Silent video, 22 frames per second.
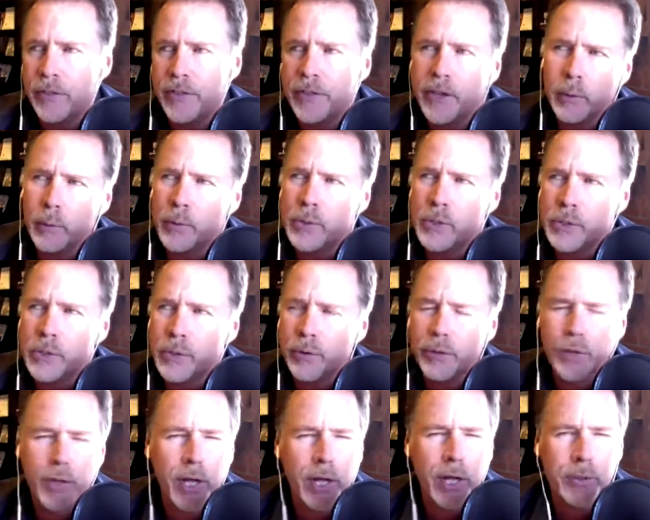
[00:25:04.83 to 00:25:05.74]
I think it was
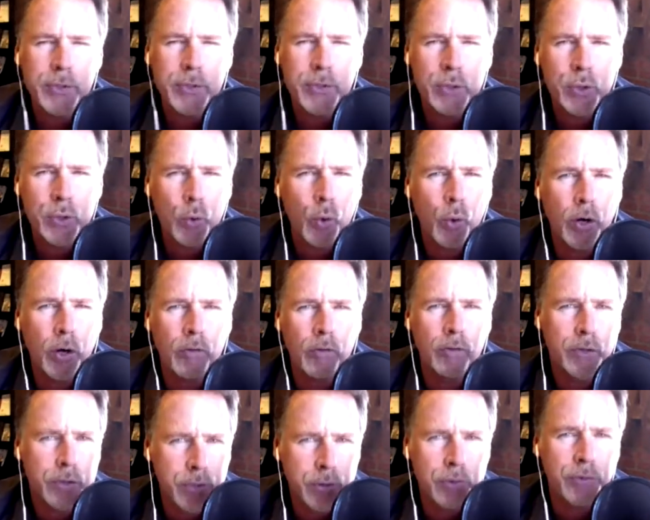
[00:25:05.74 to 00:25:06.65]

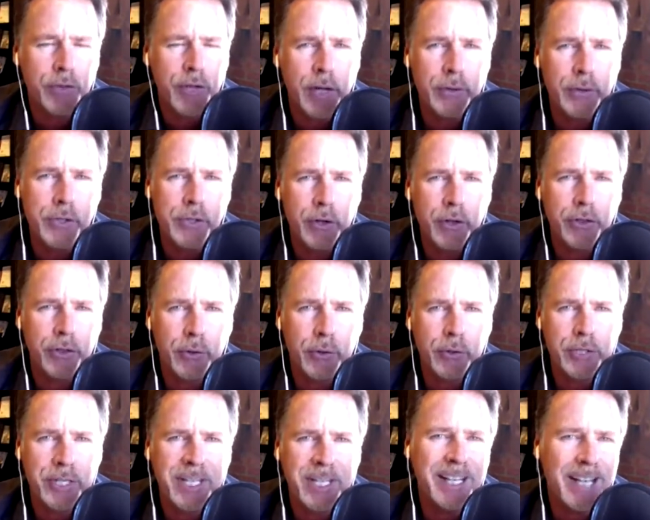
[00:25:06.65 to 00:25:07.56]
2012 or
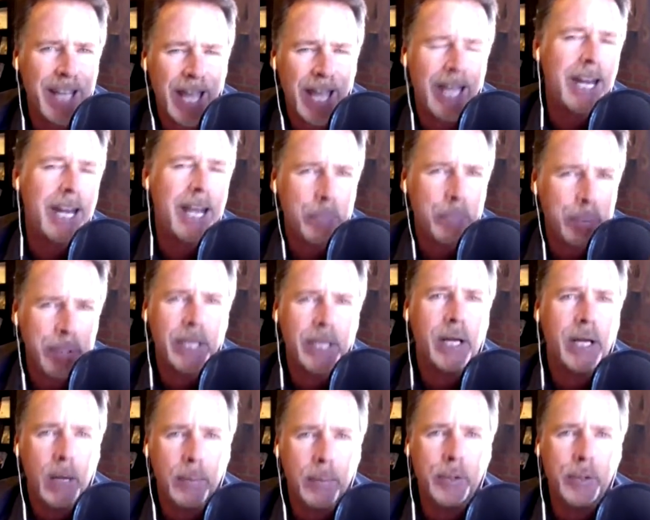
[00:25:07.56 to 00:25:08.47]
2013
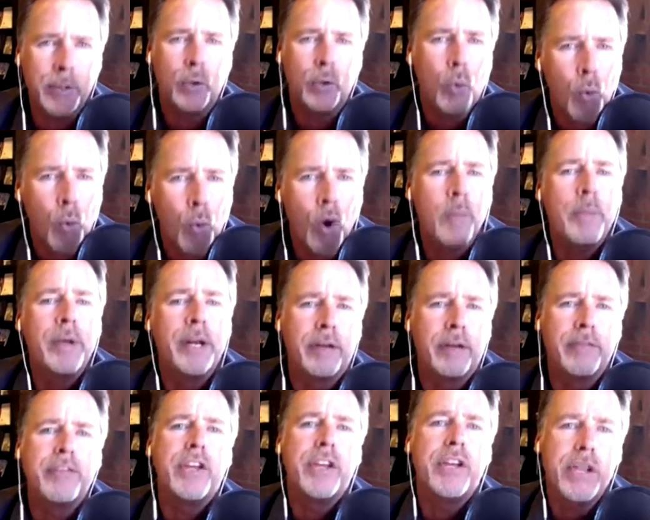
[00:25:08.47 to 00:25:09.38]
NAPW Woman
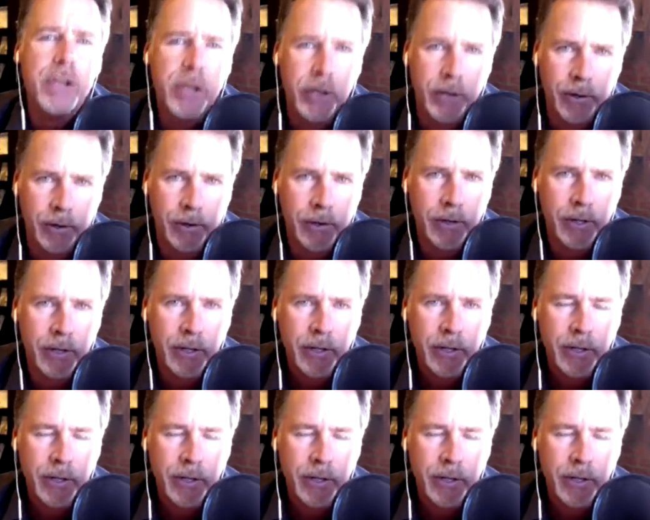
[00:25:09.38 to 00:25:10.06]
of the Year.